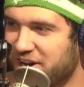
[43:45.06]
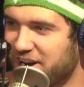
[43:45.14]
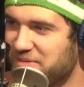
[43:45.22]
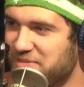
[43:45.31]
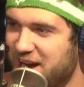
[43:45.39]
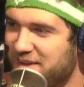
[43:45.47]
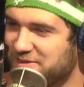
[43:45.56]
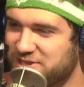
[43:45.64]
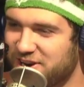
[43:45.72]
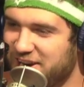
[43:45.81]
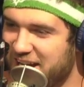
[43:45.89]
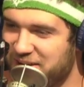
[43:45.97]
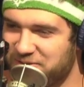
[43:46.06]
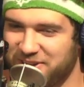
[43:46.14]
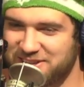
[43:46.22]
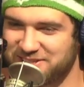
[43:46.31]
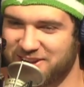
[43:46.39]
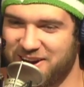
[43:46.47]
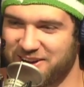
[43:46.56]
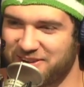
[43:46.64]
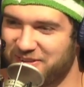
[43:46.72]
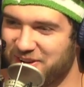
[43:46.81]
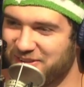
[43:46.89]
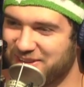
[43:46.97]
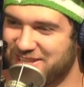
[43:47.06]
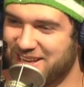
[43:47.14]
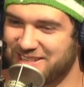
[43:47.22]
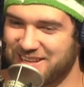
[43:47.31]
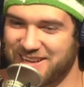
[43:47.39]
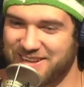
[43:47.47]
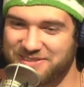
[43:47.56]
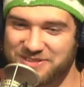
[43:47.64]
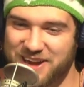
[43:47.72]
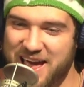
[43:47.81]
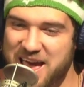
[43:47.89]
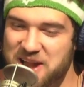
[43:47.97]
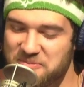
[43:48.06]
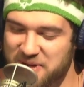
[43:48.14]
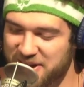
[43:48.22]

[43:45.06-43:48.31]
at the Avatar ang. What are you guys talking about? We're anime.